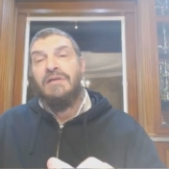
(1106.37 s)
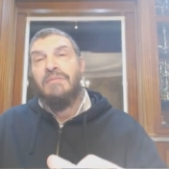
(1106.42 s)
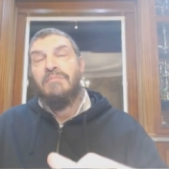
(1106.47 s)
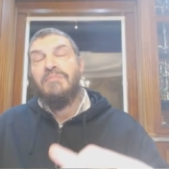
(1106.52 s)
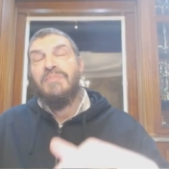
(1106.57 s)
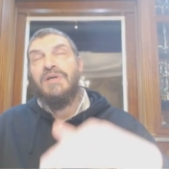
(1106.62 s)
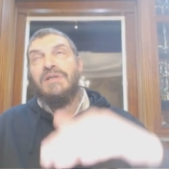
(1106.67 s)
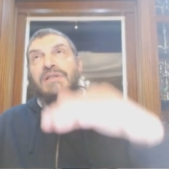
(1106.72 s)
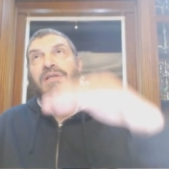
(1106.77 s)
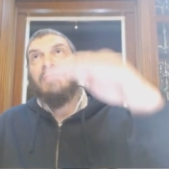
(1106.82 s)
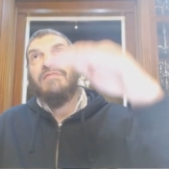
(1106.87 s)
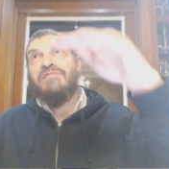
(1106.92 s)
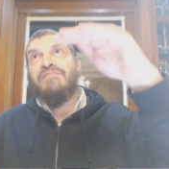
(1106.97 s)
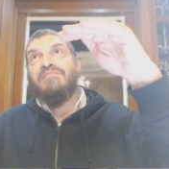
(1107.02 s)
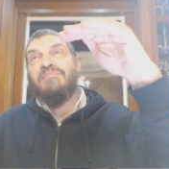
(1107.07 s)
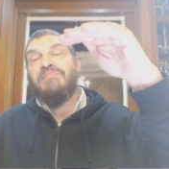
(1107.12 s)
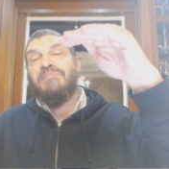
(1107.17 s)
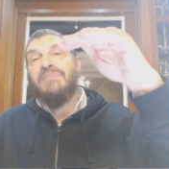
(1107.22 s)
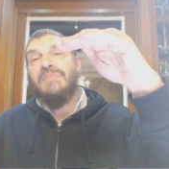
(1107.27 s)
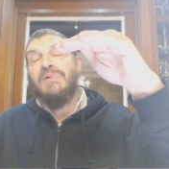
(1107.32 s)
but the
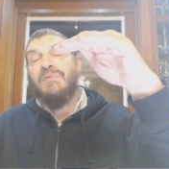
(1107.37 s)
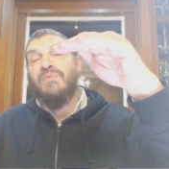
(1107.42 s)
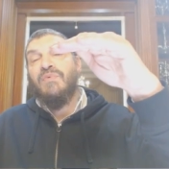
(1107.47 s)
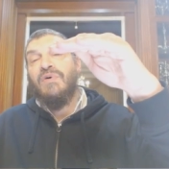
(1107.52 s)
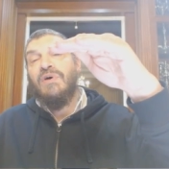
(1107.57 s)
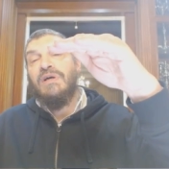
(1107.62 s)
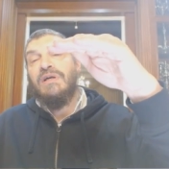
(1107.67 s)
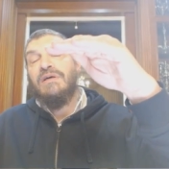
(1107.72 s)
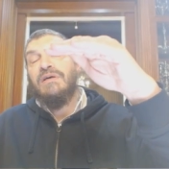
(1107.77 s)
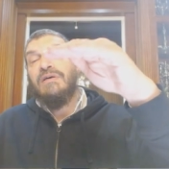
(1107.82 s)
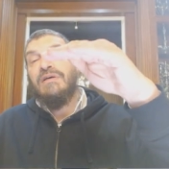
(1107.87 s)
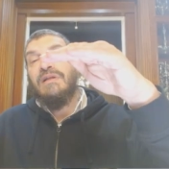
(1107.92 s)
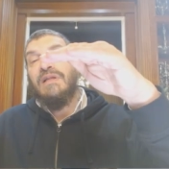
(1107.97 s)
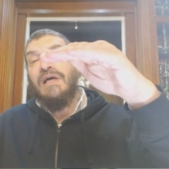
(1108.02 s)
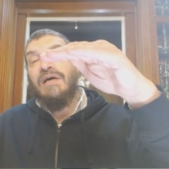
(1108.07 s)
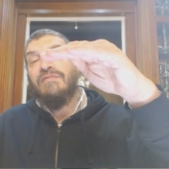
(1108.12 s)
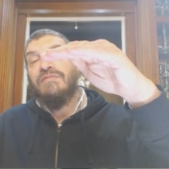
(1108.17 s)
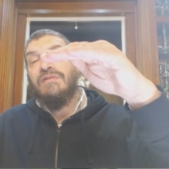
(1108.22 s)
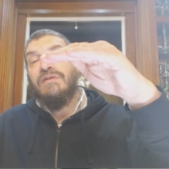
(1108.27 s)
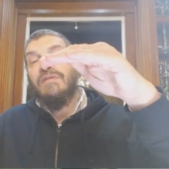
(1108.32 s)
water
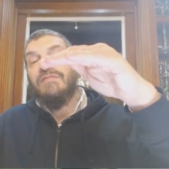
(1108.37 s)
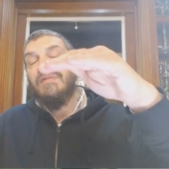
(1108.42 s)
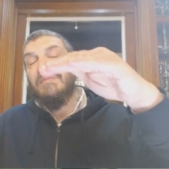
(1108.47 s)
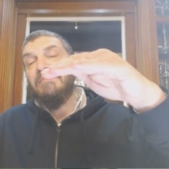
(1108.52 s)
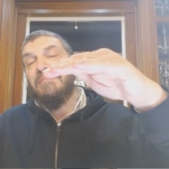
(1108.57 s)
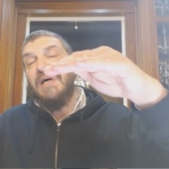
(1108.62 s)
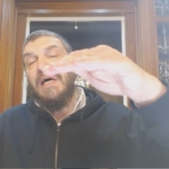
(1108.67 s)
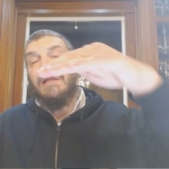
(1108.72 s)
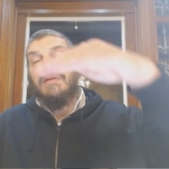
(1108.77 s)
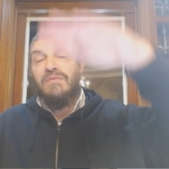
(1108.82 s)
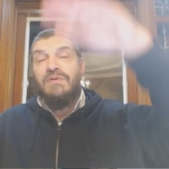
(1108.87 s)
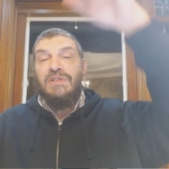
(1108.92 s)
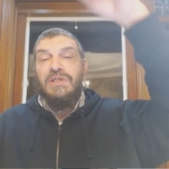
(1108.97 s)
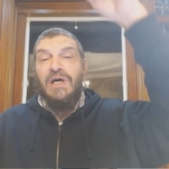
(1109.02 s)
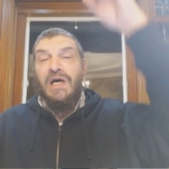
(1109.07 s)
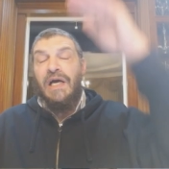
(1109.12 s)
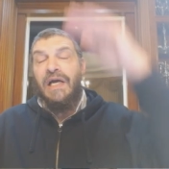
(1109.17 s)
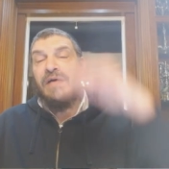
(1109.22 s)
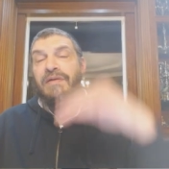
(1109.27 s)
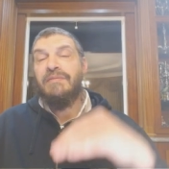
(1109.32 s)
level of the pot was
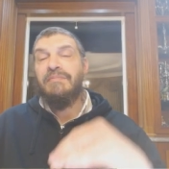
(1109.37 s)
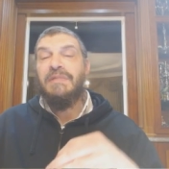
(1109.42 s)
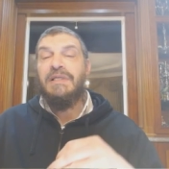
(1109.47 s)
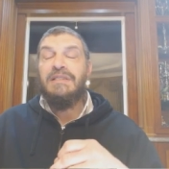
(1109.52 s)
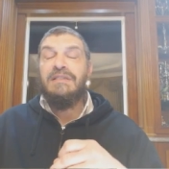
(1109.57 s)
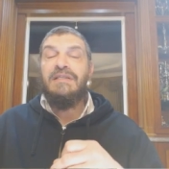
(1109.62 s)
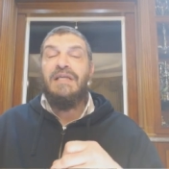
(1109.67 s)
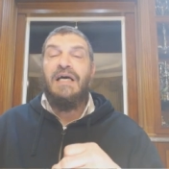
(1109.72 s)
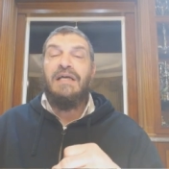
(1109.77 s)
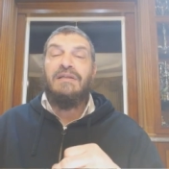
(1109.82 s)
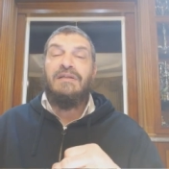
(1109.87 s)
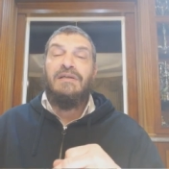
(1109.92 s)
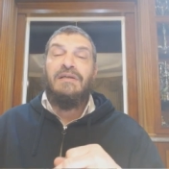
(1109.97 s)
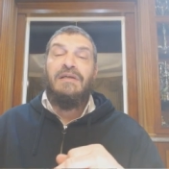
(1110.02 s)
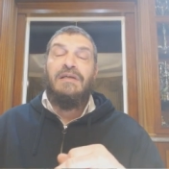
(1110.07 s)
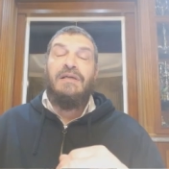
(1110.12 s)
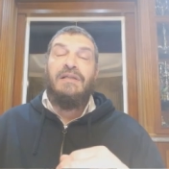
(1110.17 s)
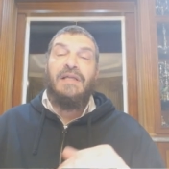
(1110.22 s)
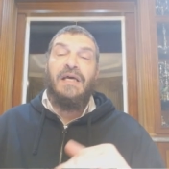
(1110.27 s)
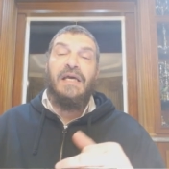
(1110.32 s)
higher. It means that
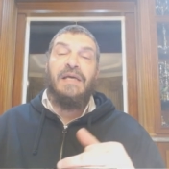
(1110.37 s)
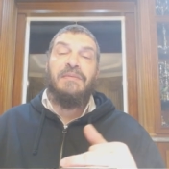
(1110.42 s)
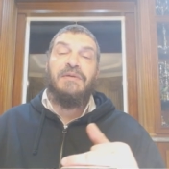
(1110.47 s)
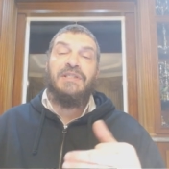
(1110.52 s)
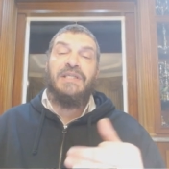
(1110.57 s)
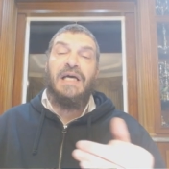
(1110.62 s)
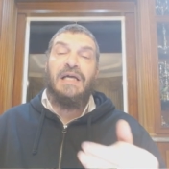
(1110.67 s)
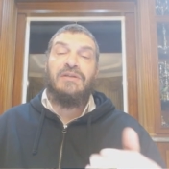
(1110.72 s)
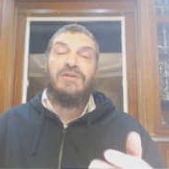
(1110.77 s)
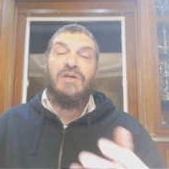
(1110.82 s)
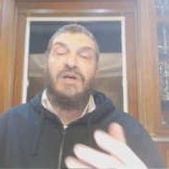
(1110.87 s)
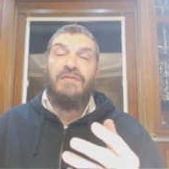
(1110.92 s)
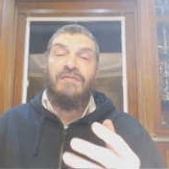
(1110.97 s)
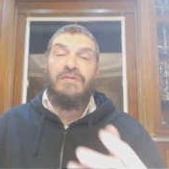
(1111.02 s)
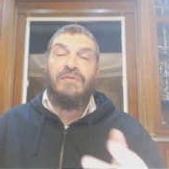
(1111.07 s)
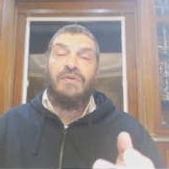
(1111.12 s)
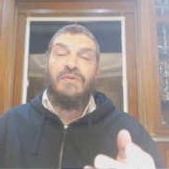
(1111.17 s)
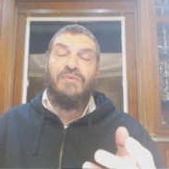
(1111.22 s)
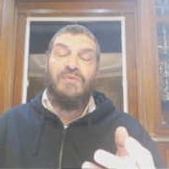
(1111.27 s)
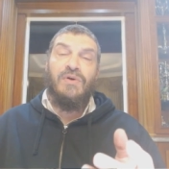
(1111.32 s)
the image got
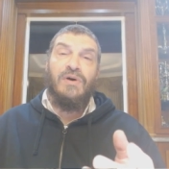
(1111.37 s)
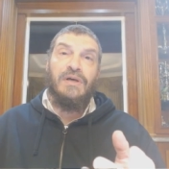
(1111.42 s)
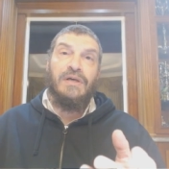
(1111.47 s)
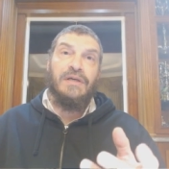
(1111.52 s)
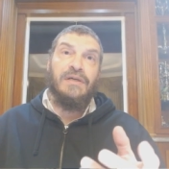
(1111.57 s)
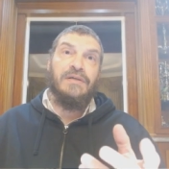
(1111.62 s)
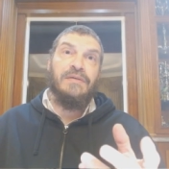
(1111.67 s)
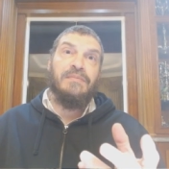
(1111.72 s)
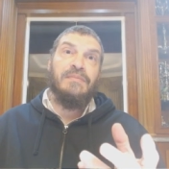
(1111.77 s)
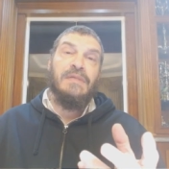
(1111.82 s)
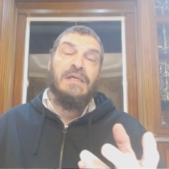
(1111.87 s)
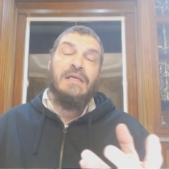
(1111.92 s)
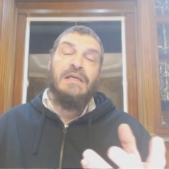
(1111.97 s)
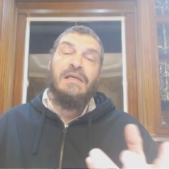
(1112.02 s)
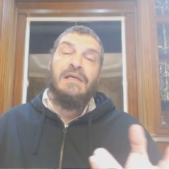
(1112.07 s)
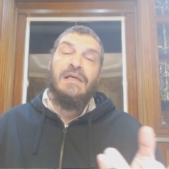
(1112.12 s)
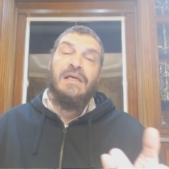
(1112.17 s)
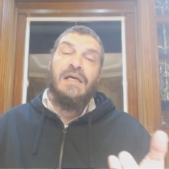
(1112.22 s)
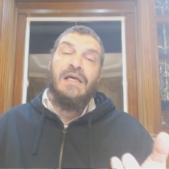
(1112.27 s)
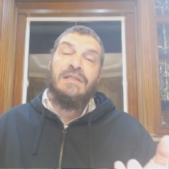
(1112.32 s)
covered with water.
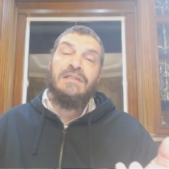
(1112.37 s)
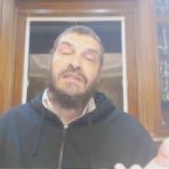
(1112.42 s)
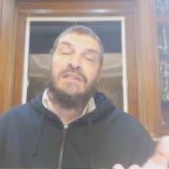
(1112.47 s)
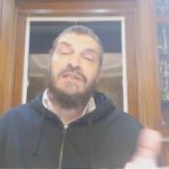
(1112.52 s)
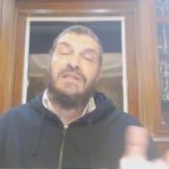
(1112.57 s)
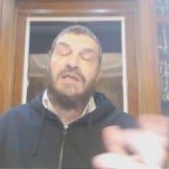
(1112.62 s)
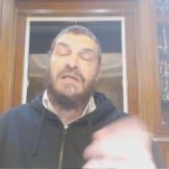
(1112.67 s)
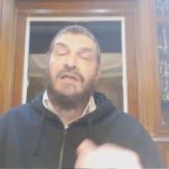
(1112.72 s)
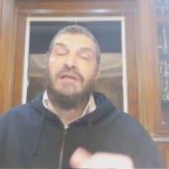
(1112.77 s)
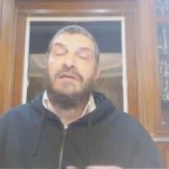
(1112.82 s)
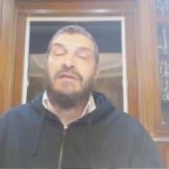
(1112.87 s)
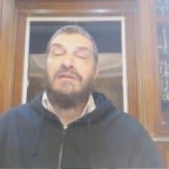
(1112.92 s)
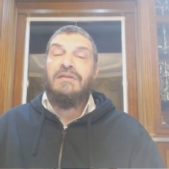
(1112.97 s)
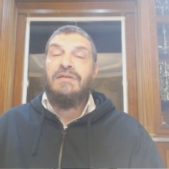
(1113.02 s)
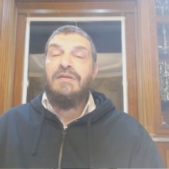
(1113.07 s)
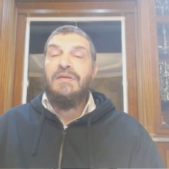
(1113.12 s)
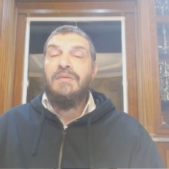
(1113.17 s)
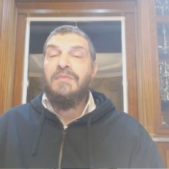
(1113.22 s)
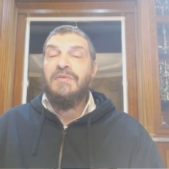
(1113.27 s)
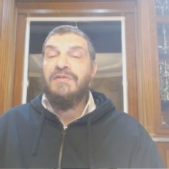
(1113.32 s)
It's considered
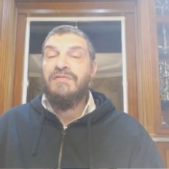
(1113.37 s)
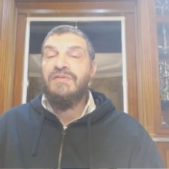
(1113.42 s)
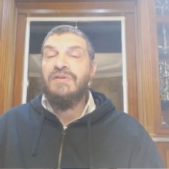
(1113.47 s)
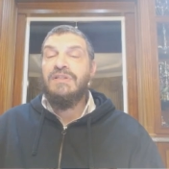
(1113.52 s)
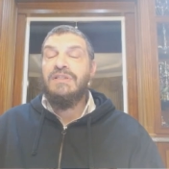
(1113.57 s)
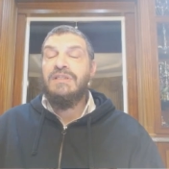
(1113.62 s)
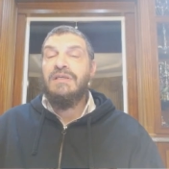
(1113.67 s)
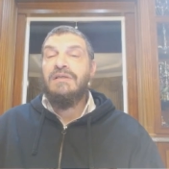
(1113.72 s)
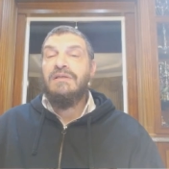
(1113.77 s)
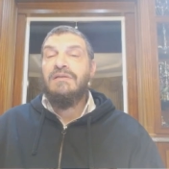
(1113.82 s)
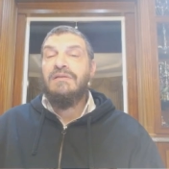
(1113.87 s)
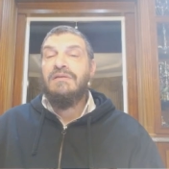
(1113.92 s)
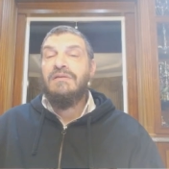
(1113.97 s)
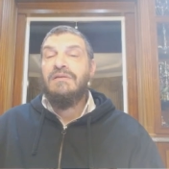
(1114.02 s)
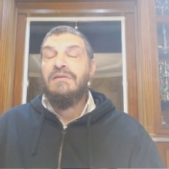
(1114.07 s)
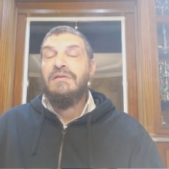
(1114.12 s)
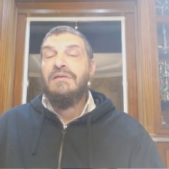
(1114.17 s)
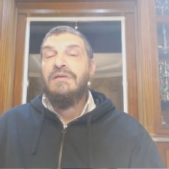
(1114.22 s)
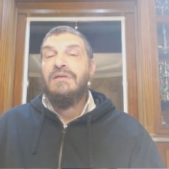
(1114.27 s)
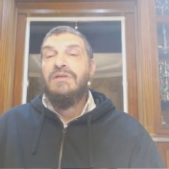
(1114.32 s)
mevuzeh.
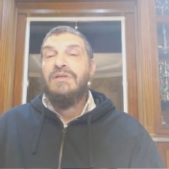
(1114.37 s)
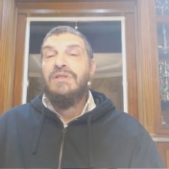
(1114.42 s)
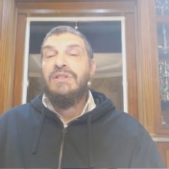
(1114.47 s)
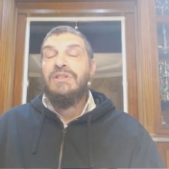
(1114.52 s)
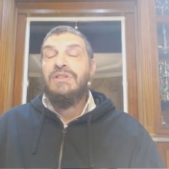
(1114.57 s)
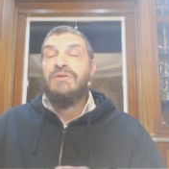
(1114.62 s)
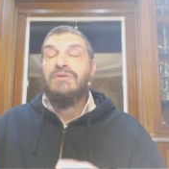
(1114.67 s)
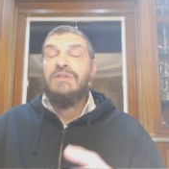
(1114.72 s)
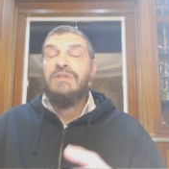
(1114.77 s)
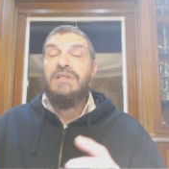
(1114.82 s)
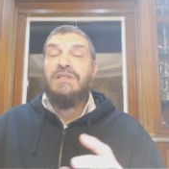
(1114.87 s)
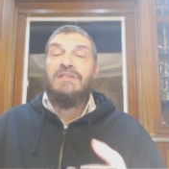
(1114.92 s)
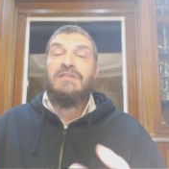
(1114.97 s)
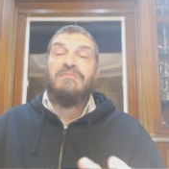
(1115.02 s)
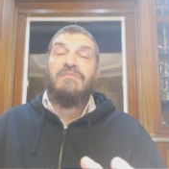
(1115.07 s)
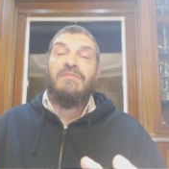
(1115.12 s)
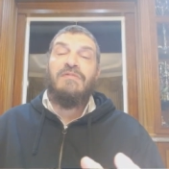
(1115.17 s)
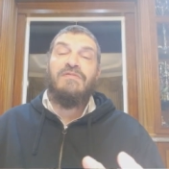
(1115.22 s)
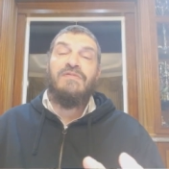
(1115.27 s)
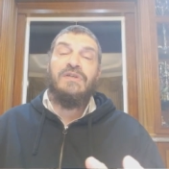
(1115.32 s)
So since it's
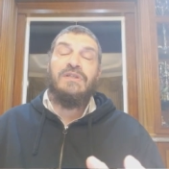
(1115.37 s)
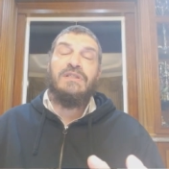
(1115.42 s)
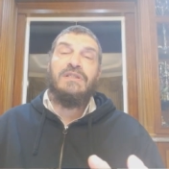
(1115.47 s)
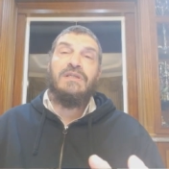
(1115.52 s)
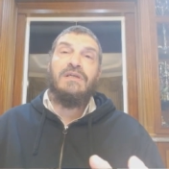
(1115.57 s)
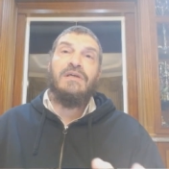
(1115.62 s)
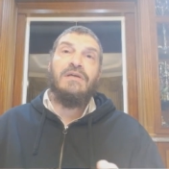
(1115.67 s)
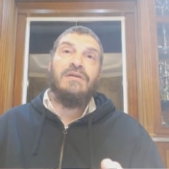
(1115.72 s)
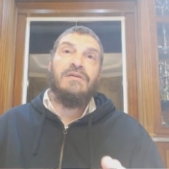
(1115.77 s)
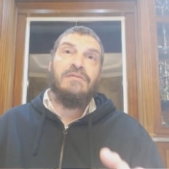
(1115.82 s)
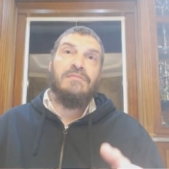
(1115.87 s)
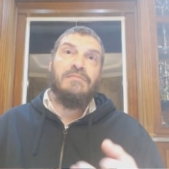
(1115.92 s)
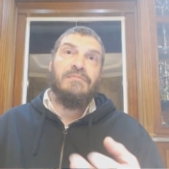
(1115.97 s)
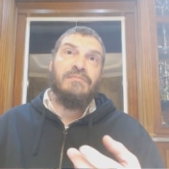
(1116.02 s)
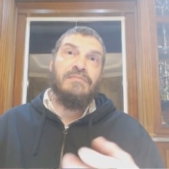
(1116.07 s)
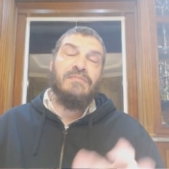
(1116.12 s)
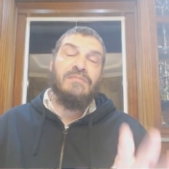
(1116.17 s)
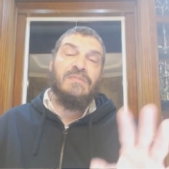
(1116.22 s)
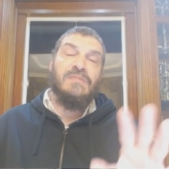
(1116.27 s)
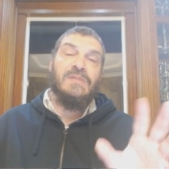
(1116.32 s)
mevuzeh,
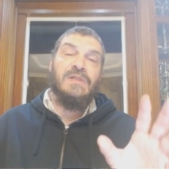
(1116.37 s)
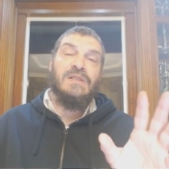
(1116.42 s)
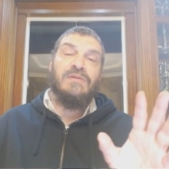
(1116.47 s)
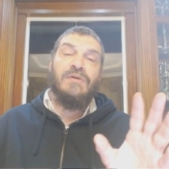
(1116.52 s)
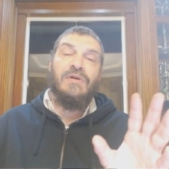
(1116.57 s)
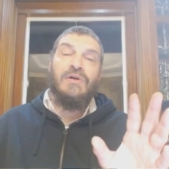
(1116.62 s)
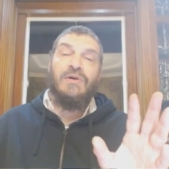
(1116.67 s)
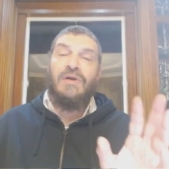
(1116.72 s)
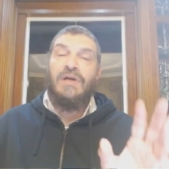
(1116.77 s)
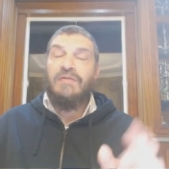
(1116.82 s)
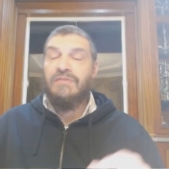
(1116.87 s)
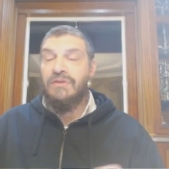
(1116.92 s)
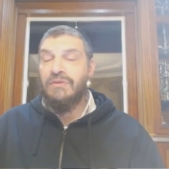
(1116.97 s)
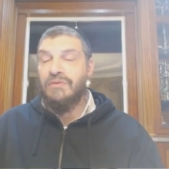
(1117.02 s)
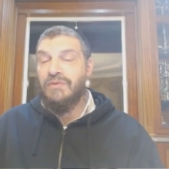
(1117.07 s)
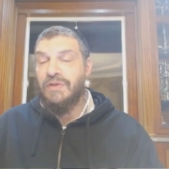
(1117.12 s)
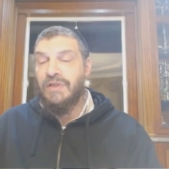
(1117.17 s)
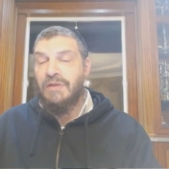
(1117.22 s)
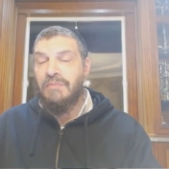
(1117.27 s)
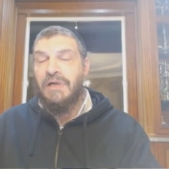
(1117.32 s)
you don't have to
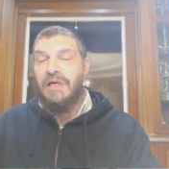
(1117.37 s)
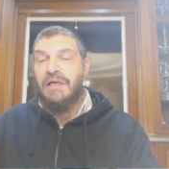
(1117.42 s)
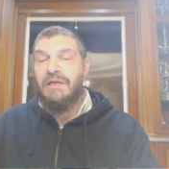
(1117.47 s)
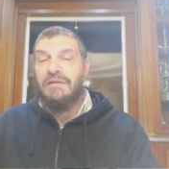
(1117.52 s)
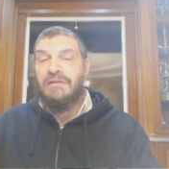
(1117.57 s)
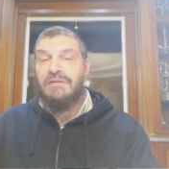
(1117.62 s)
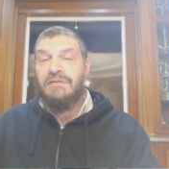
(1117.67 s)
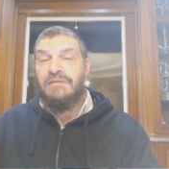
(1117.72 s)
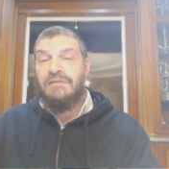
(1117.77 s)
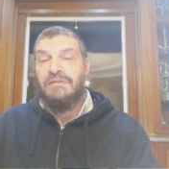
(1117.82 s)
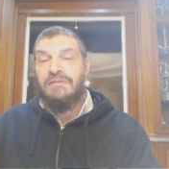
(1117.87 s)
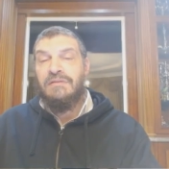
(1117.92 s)
worry about it.